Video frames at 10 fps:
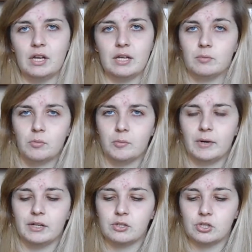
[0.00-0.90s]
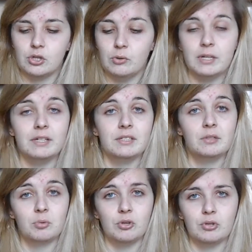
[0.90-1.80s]
anyone would buy at a show, is
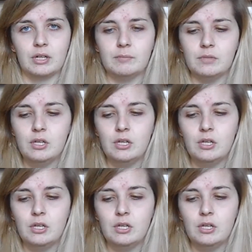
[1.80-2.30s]
the programme.